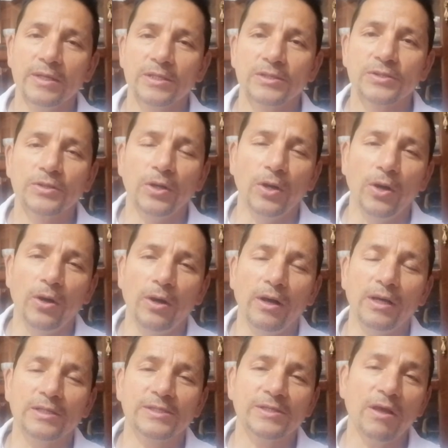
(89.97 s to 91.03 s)
So
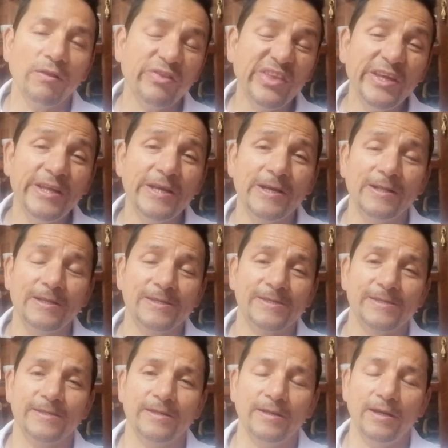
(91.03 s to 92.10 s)
something
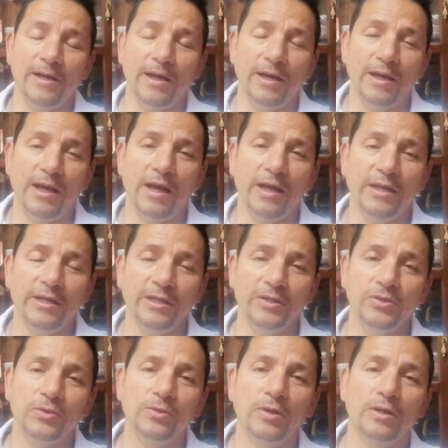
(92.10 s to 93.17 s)
else I
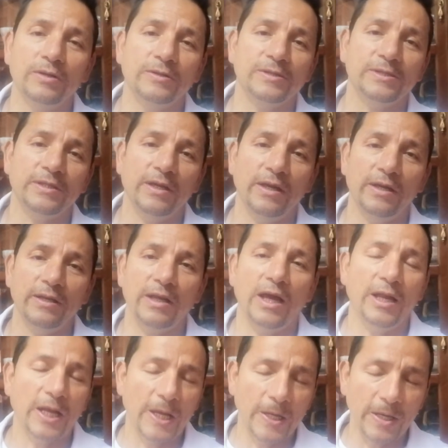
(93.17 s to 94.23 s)
need you to understand,
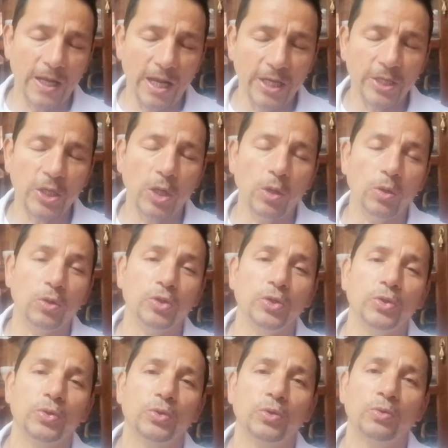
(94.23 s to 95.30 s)
and I know
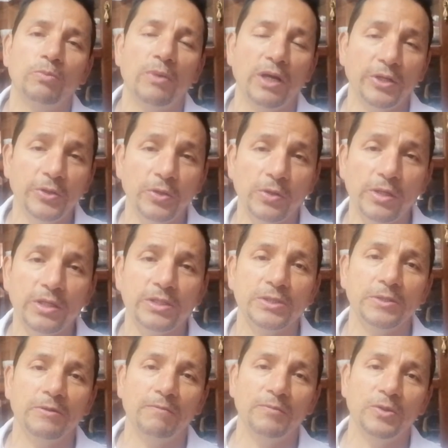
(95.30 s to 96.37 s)
you,
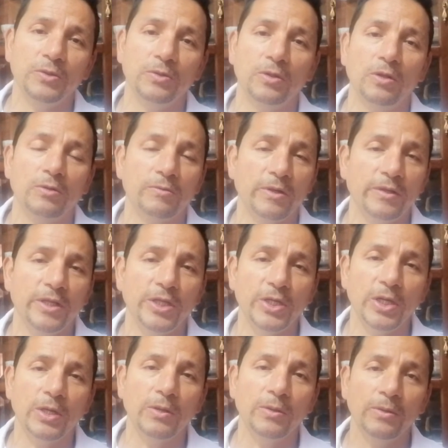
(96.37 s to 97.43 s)
majority of you already
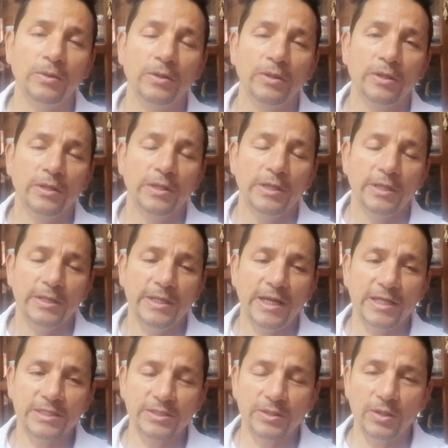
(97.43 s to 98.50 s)
know,
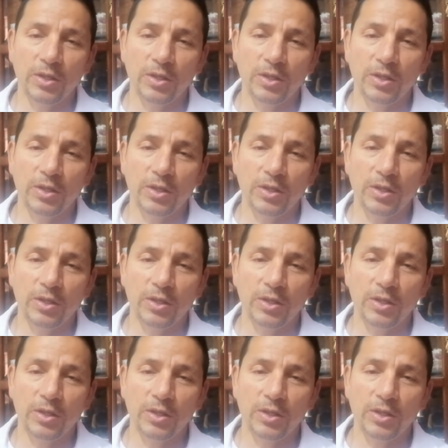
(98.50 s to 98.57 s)
that